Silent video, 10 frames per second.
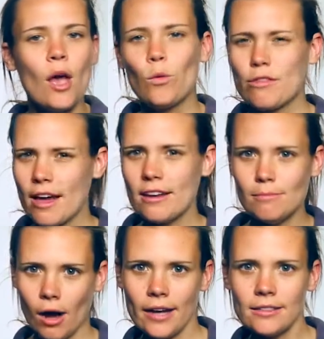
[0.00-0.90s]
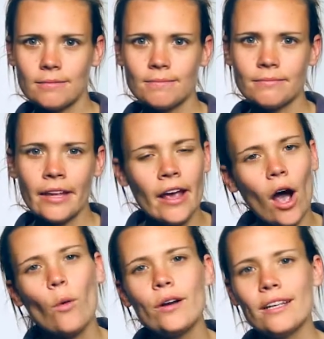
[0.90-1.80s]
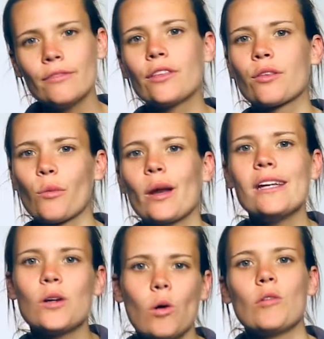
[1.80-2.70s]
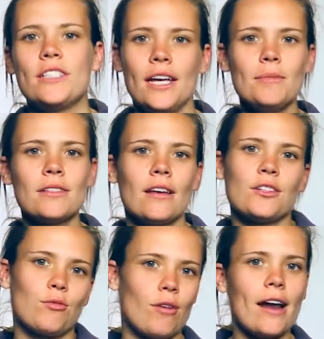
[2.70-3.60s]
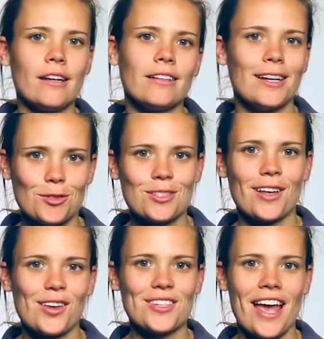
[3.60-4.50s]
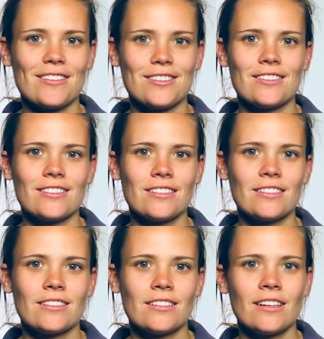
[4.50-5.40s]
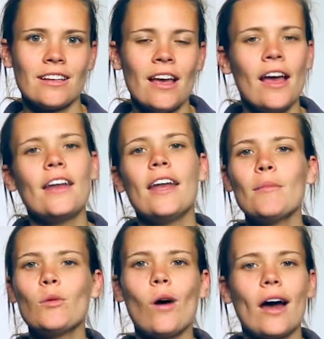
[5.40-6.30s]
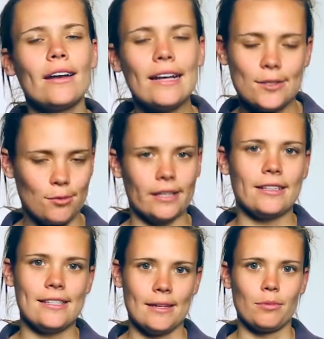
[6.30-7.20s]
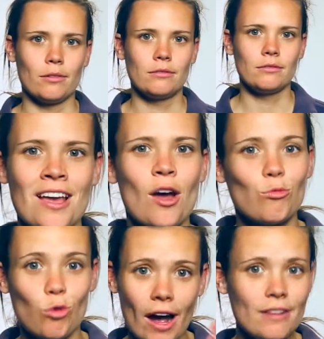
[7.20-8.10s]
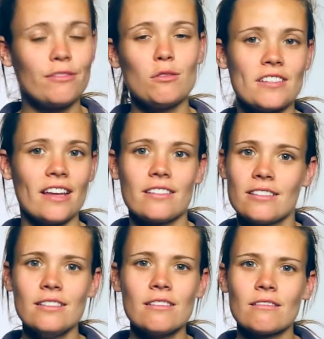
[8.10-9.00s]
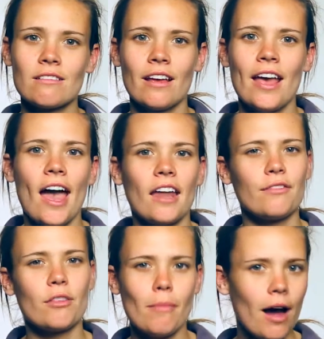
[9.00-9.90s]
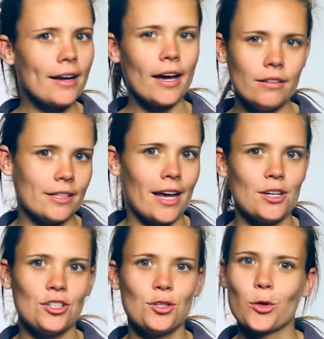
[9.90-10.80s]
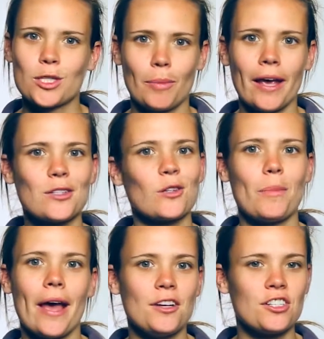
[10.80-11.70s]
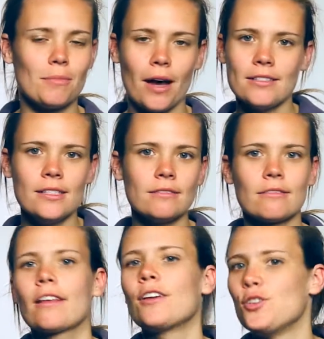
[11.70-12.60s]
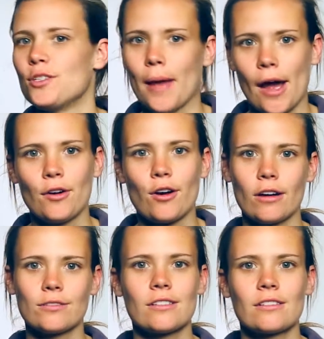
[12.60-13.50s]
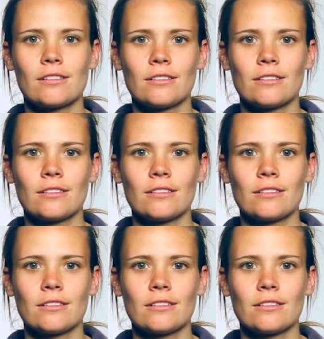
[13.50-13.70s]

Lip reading: With that in mind, I want to give you 3 core tips to writing legal studies answers. Number 1 is really simple. Write full sentences, and if the mark allocation or space on the page demands it, use paragraphs.